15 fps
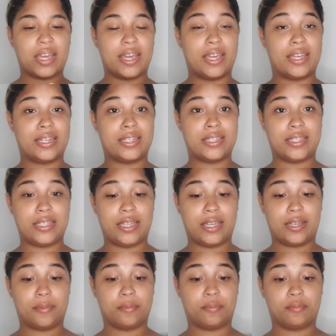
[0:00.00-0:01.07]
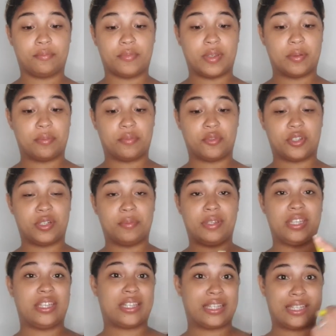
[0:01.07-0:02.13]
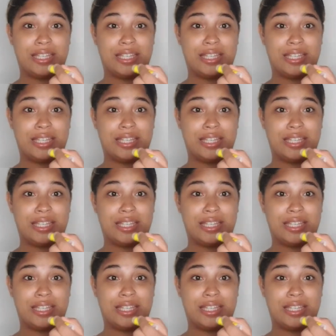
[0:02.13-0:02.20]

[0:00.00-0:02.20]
And yeah, I'm gonna be